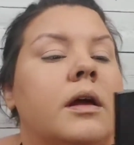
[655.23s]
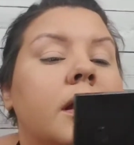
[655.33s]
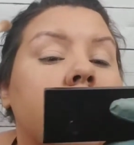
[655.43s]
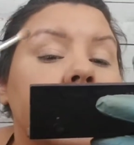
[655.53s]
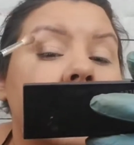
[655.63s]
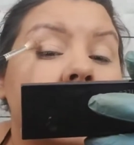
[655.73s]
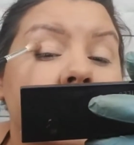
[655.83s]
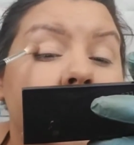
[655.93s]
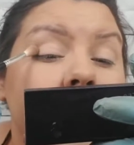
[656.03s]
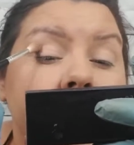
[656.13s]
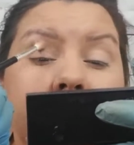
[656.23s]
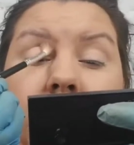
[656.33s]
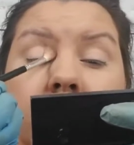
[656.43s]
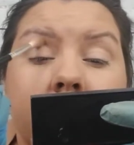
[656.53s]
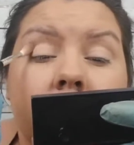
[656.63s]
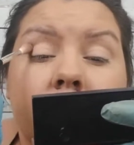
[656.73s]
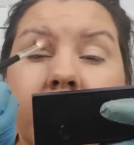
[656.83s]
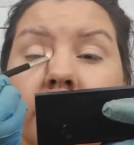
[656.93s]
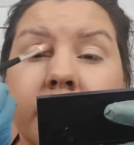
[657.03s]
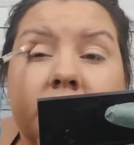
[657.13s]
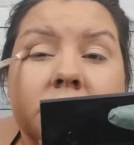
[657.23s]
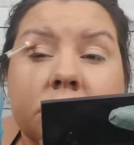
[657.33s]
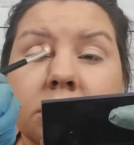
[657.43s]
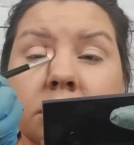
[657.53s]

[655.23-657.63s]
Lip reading: And then I just went into my crease.